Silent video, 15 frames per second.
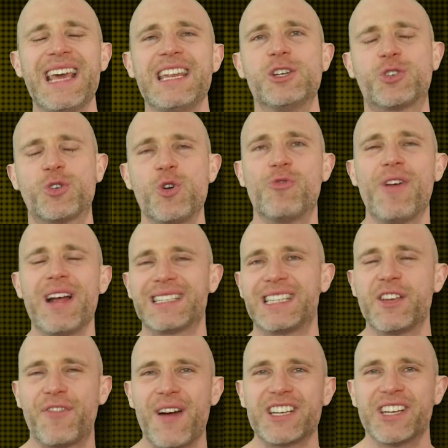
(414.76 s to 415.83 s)
then in true
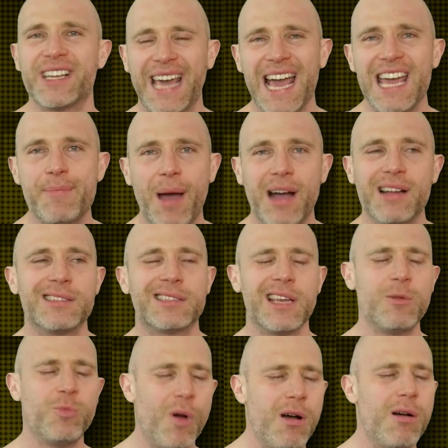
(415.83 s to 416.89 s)
wrestling fashion came out and
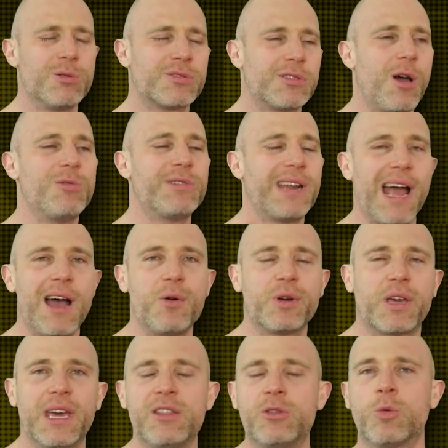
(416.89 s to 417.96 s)
said, whoa, slow down,
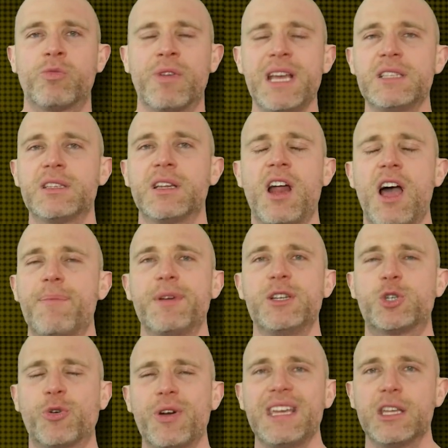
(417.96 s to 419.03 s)
kid. The reason I've been
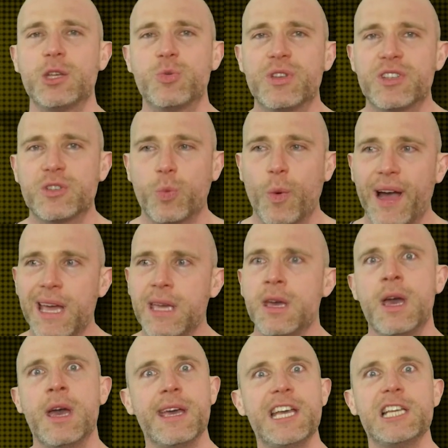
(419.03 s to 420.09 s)
treating you this way
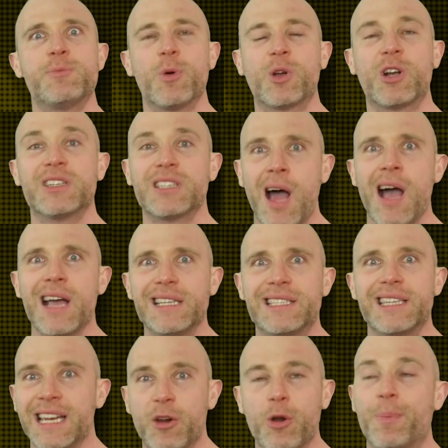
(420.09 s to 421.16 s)
is because I
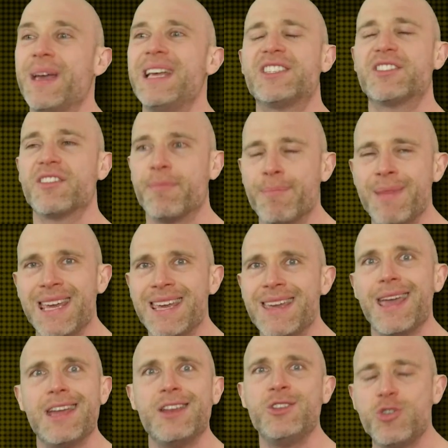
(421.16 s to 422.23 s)
see a little piece of me
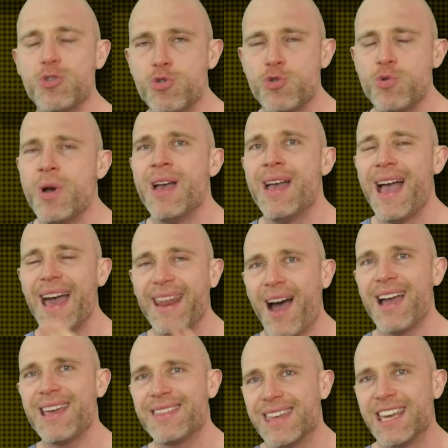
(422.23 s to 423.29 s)
in you and
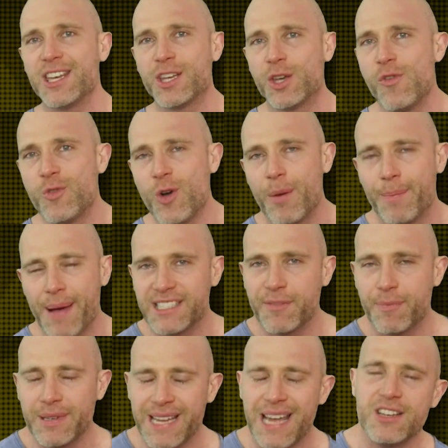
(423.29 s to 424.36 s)
I think you've got
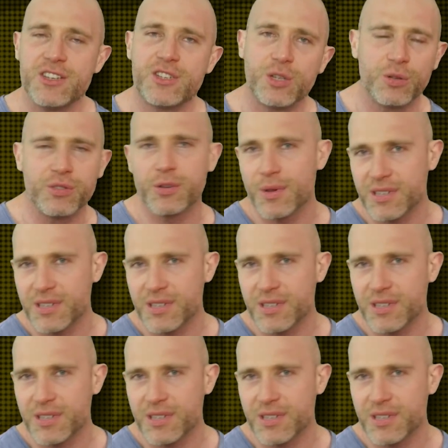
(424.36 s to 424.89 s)
massive potential. So